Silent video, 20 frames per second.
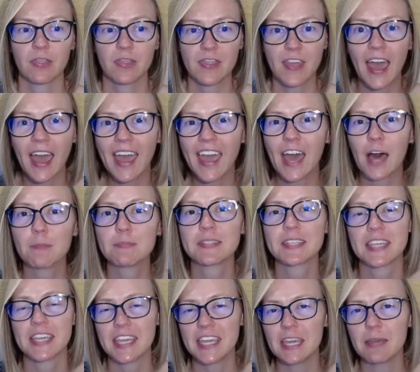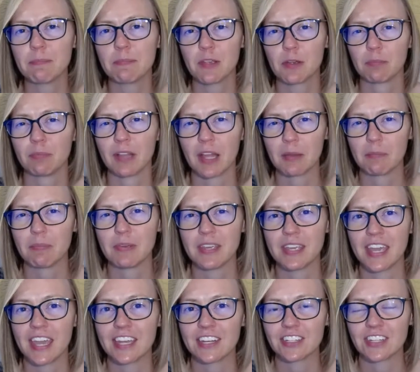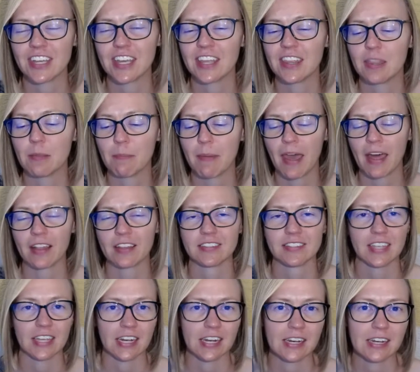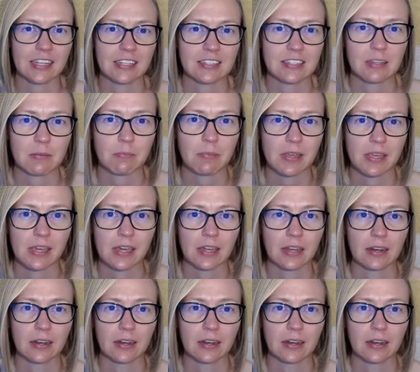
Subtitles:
that helps keep your blood pH in the balance that it needs to be in.